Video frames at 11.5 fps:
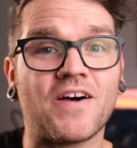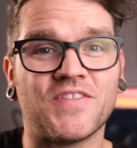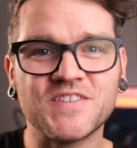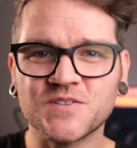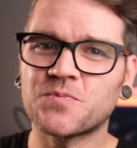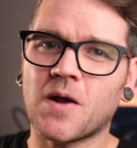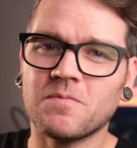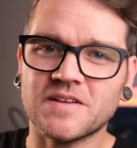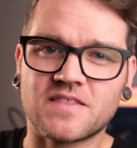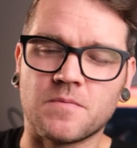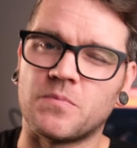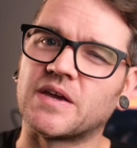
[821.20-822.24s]
this is probably
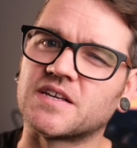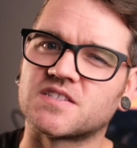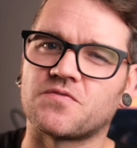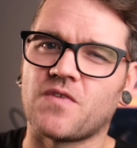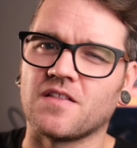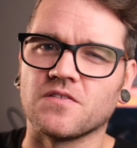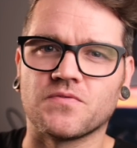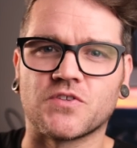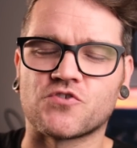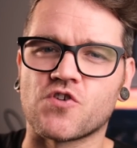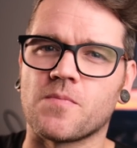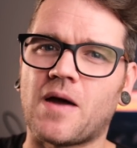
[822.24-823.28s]
the biggest fail of the
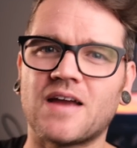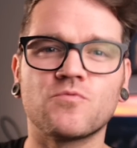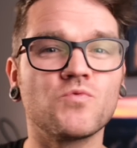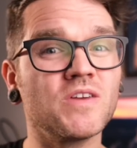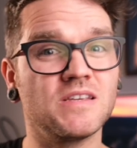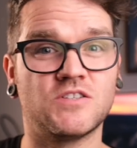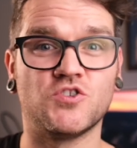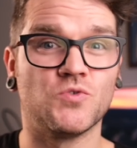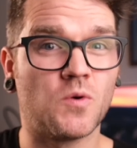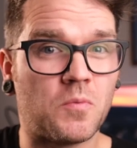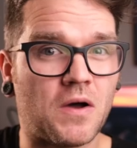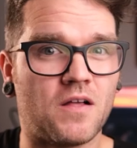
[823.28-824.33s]
trip. I really do
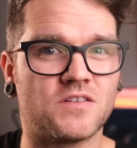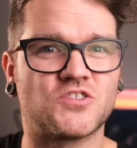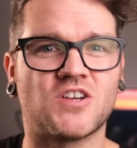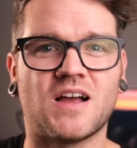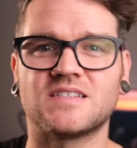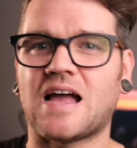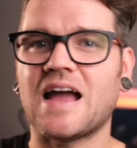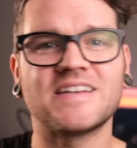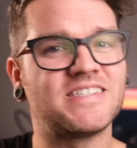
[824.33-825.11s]
apologize. I